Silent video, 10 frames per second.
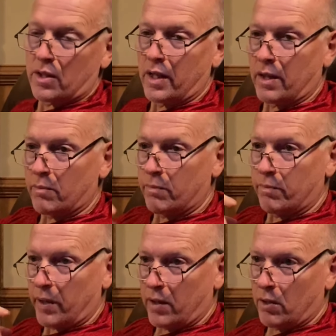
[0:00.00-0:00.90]
And that
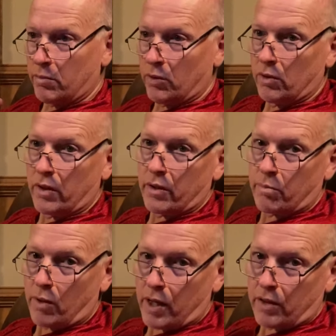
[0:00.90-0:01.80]
parable of the
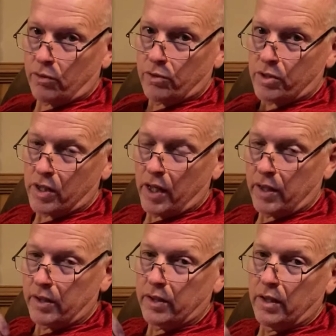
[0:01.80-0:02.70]
prodigal
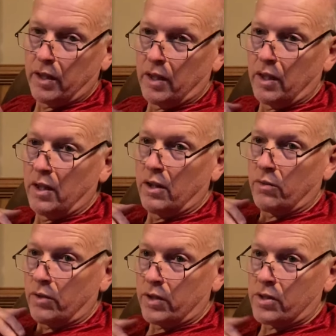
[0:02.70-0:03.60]
son
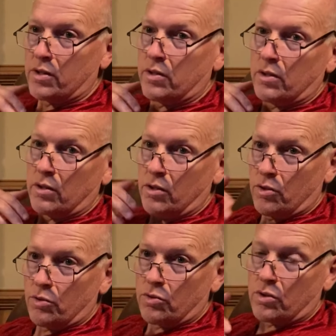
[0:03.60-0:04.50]
was
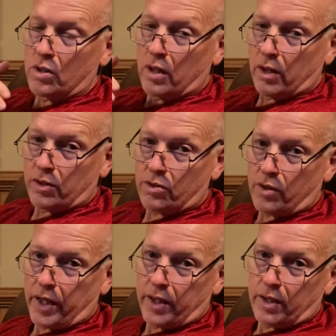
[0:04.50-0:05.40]
used to
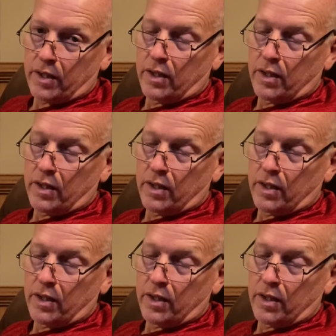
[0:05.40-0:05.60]
illustrate